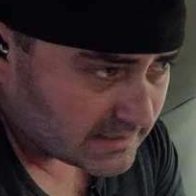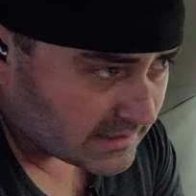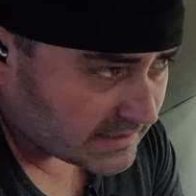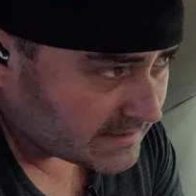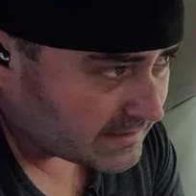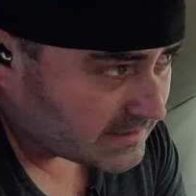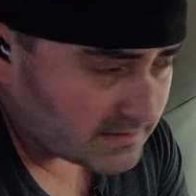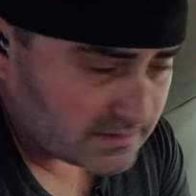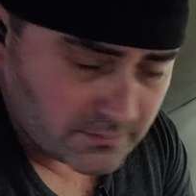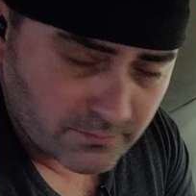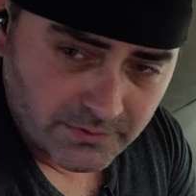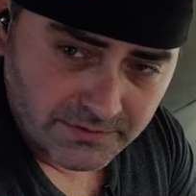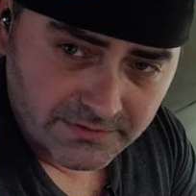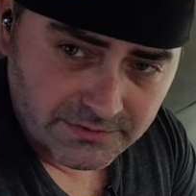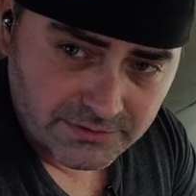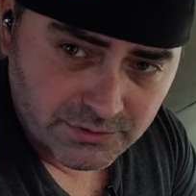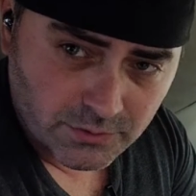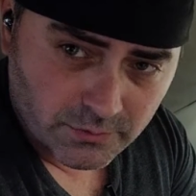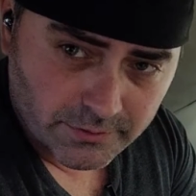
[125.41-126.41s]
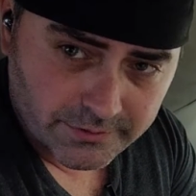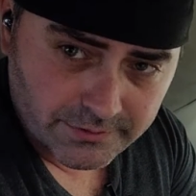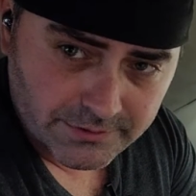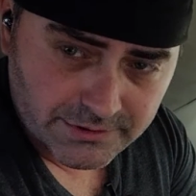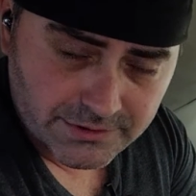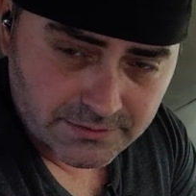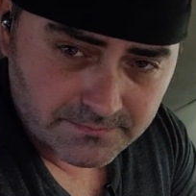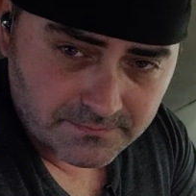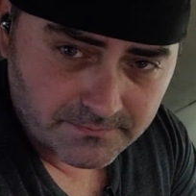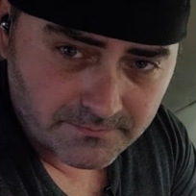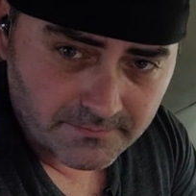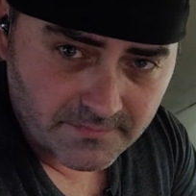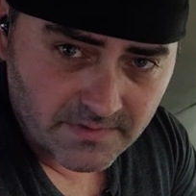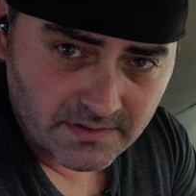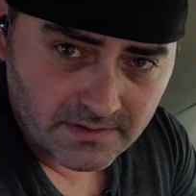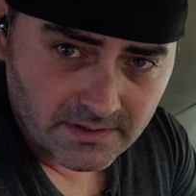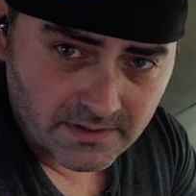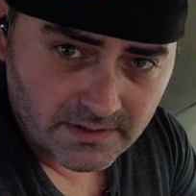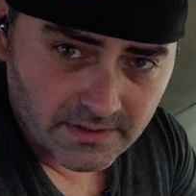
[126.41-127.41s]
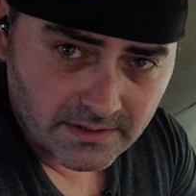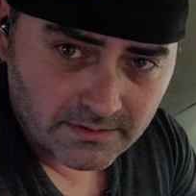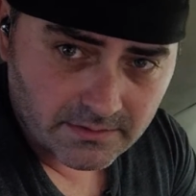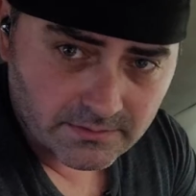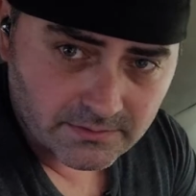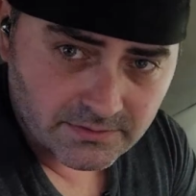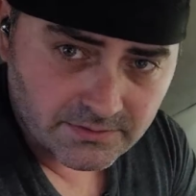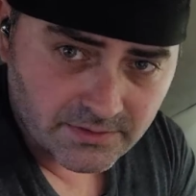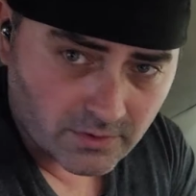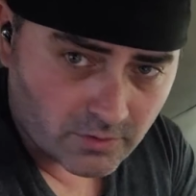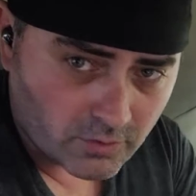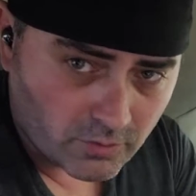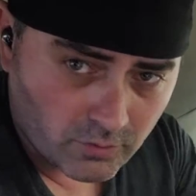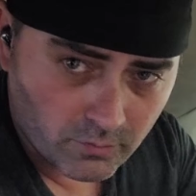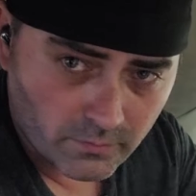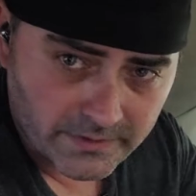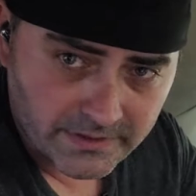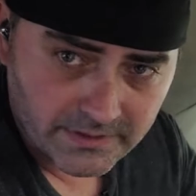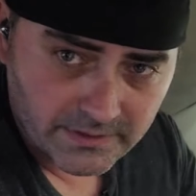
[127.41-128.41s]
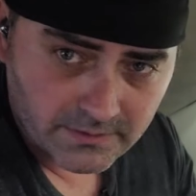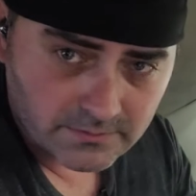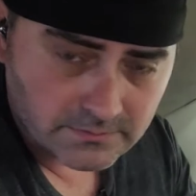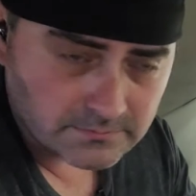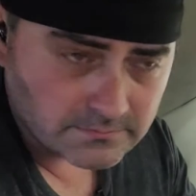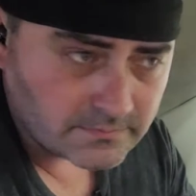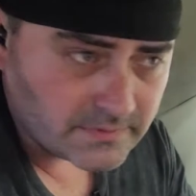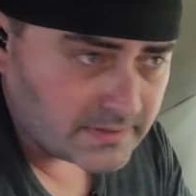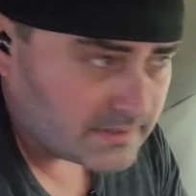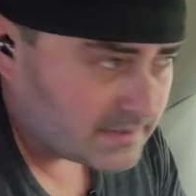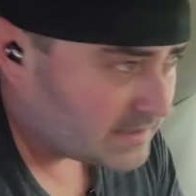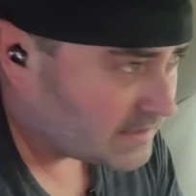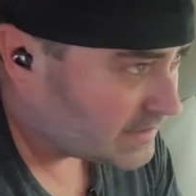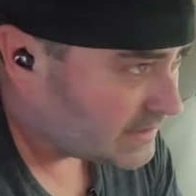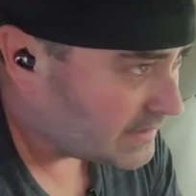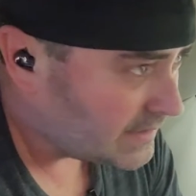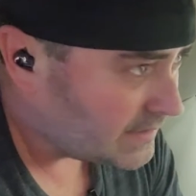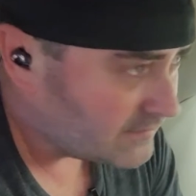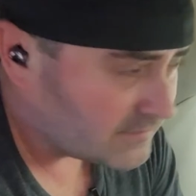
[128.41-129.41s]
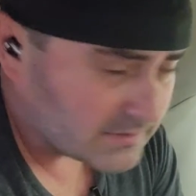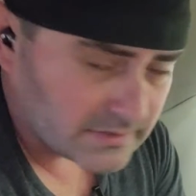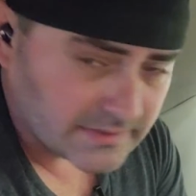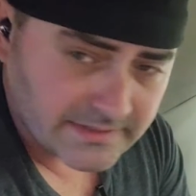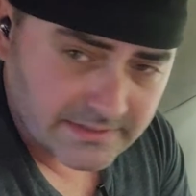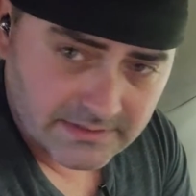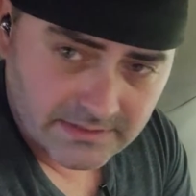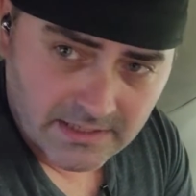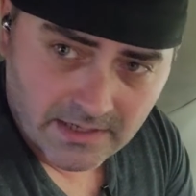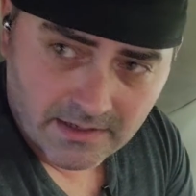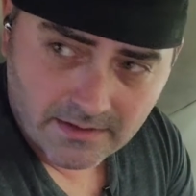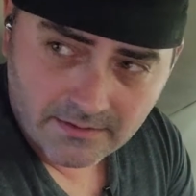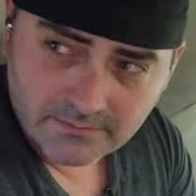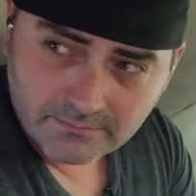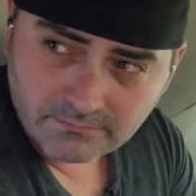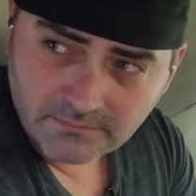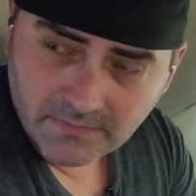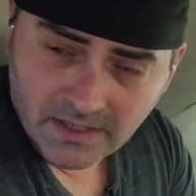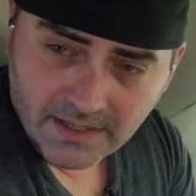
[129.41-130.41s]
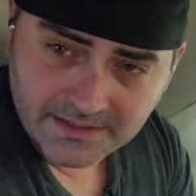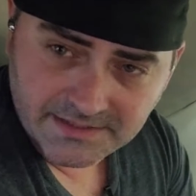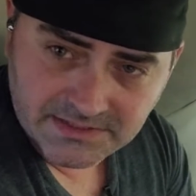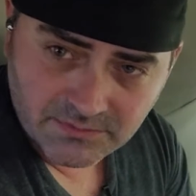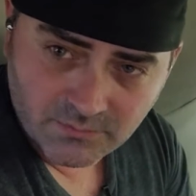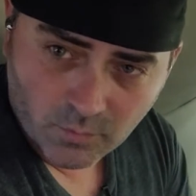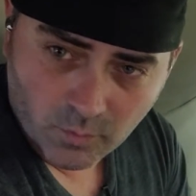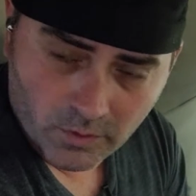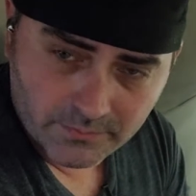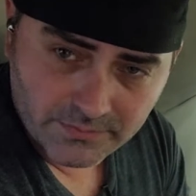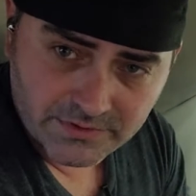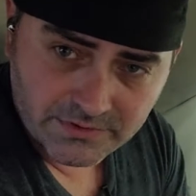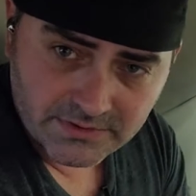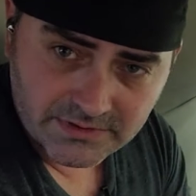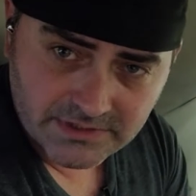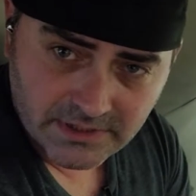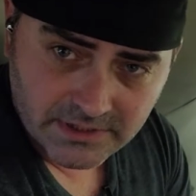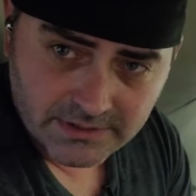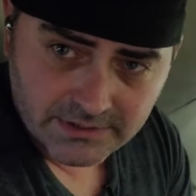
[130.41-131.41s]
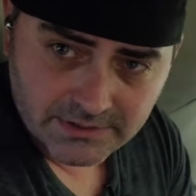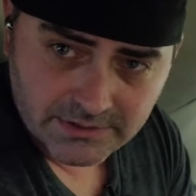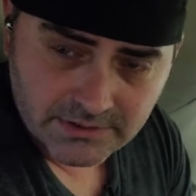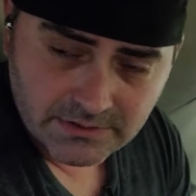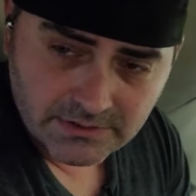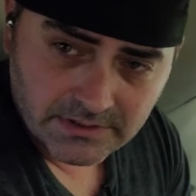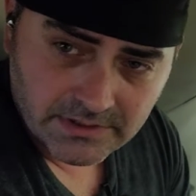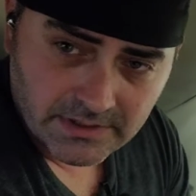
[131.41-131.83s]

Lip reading: I hit it with the torch, the whole window evenly, got it nice and warm to the touch,